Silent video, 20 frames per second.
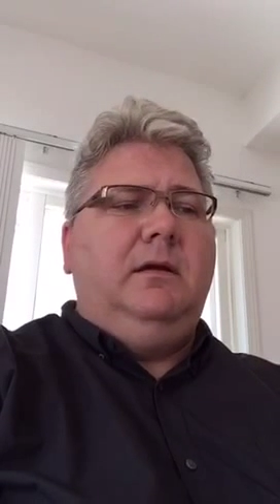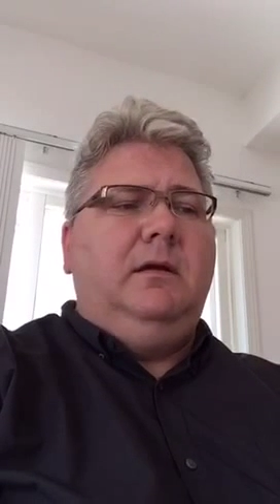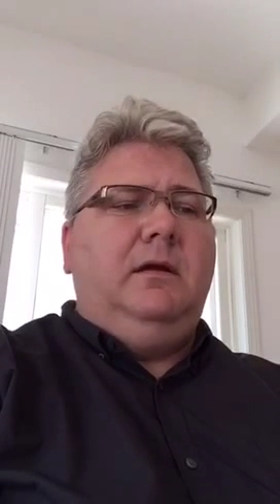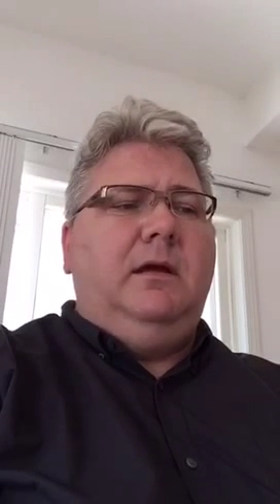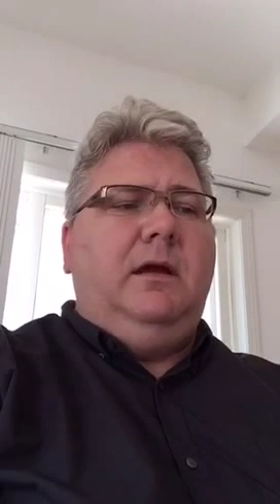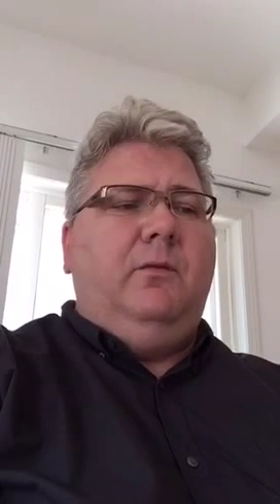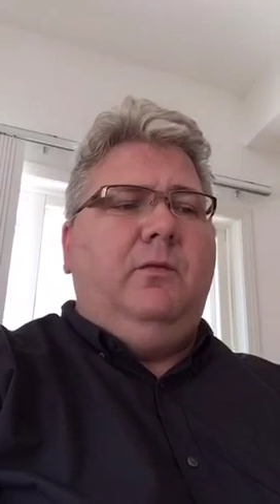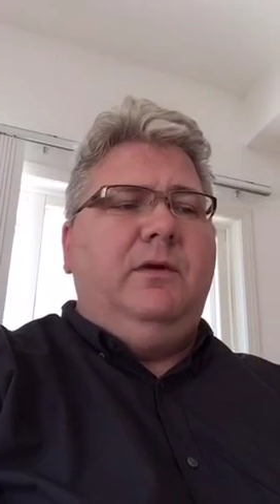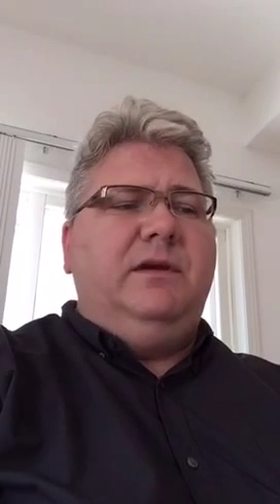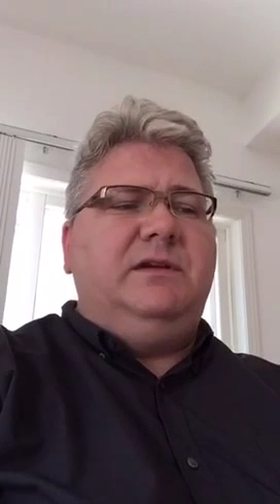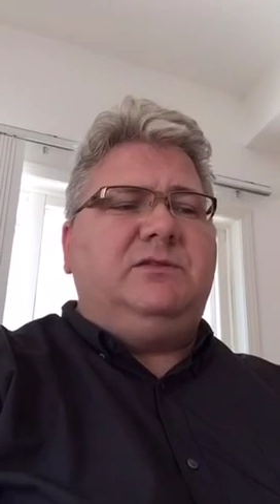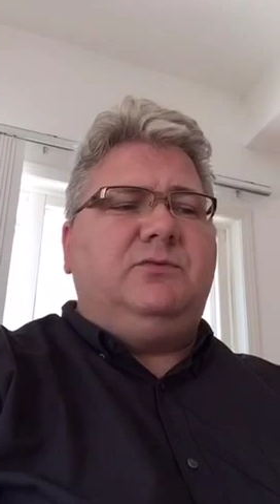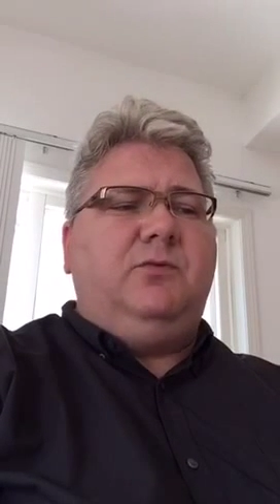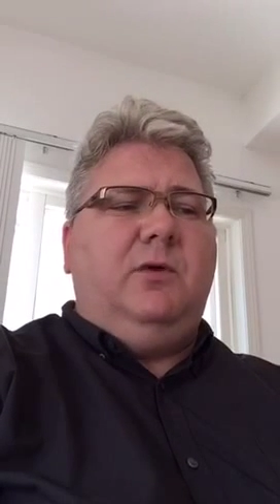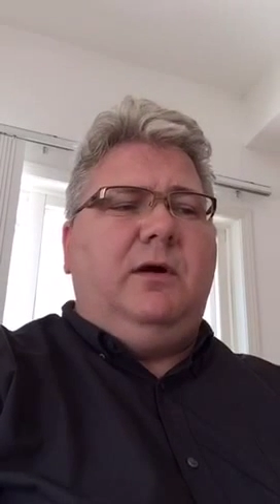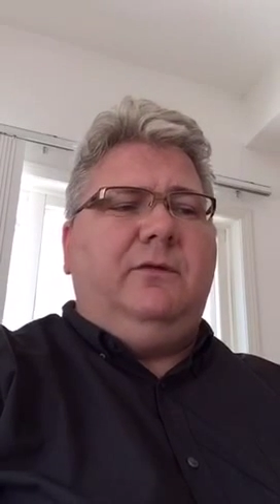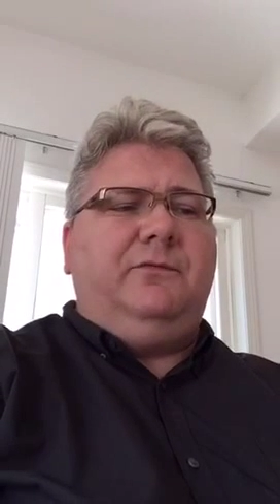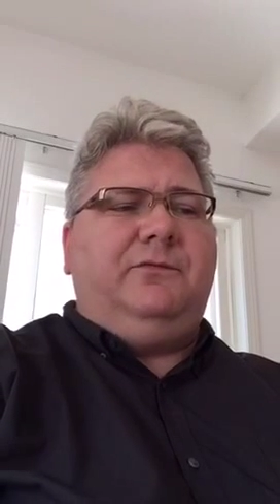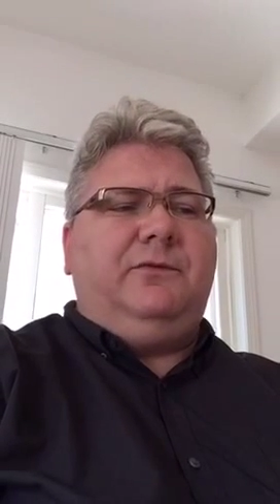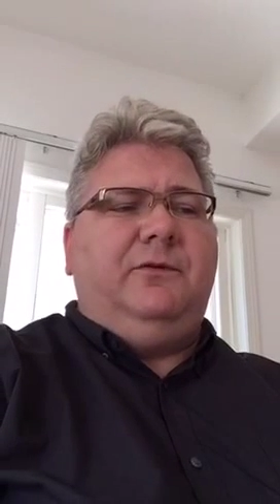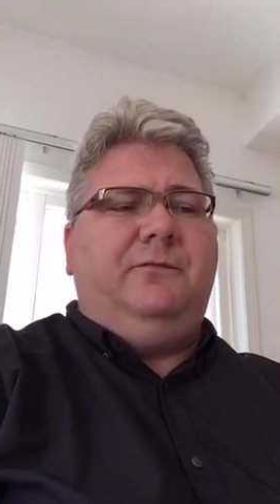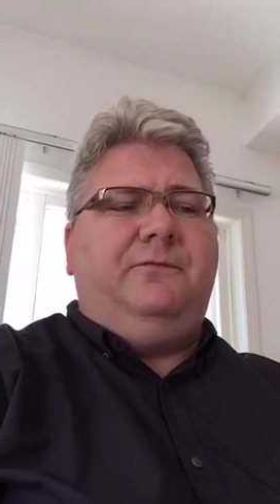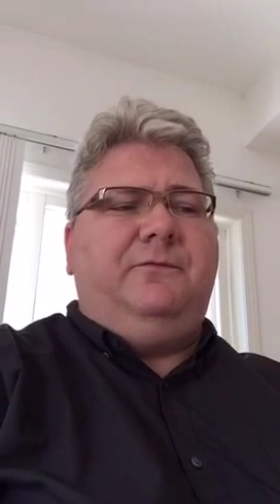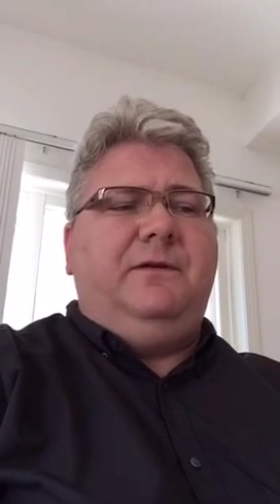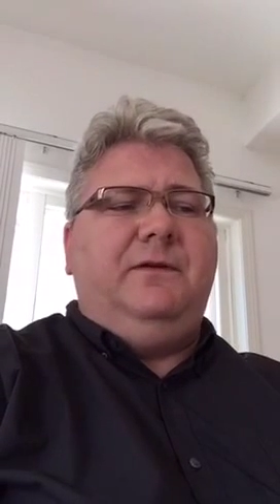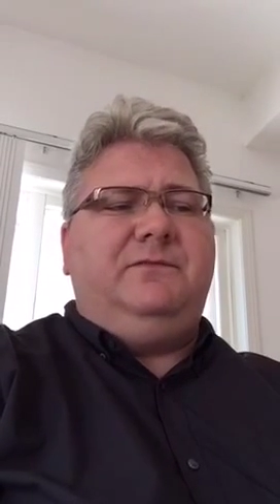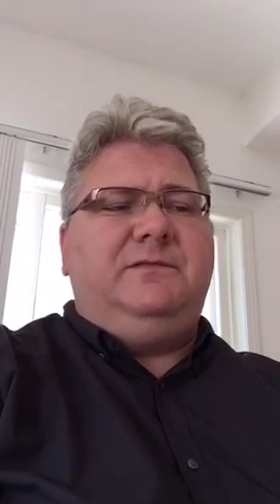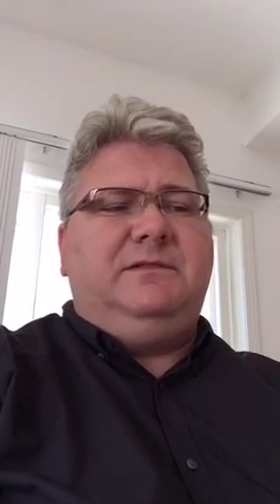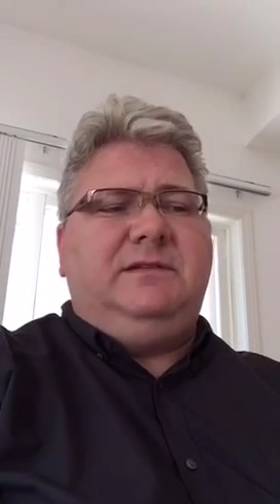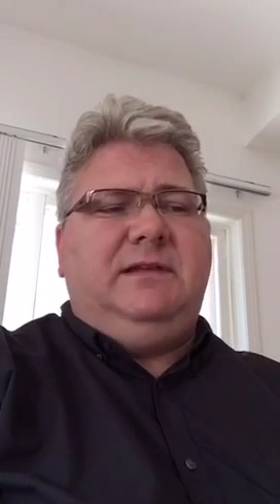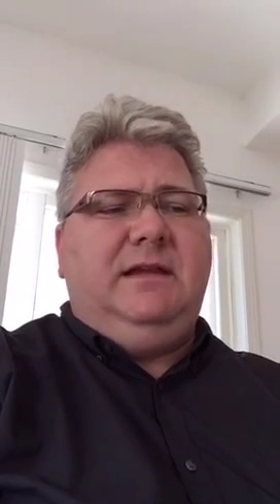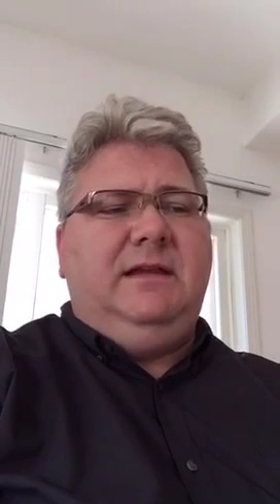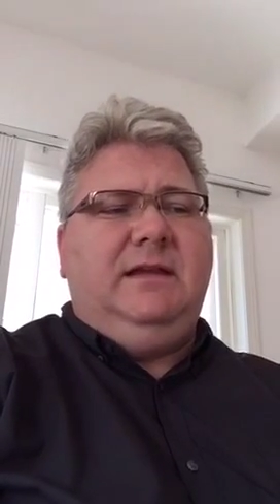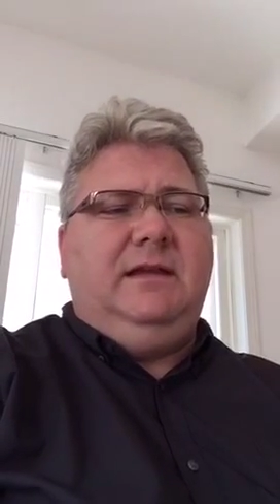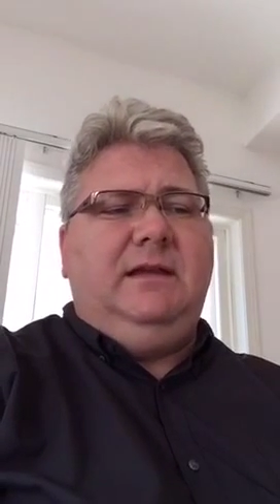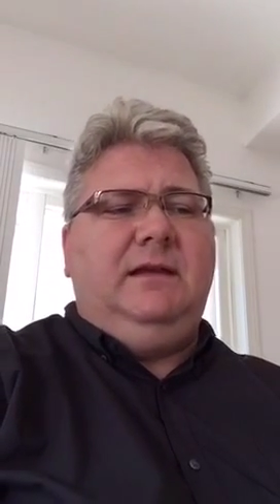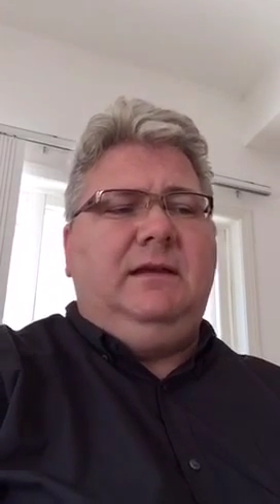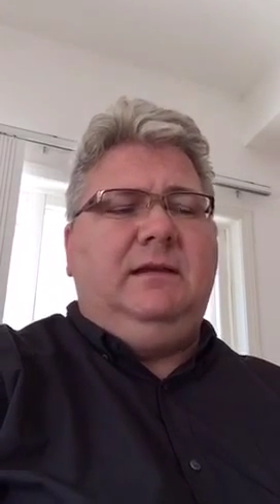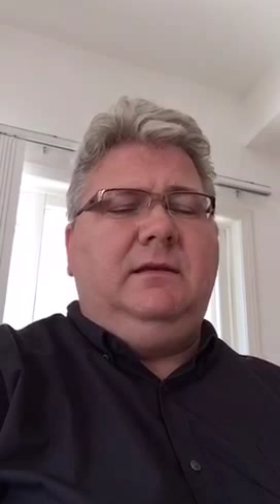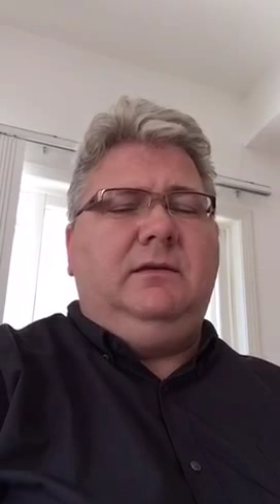And weeks 12 through
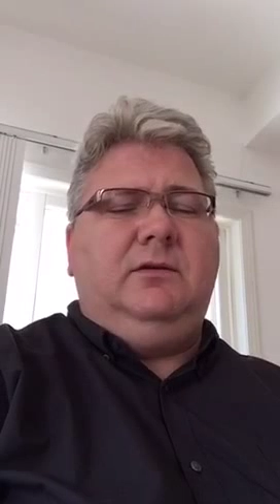15,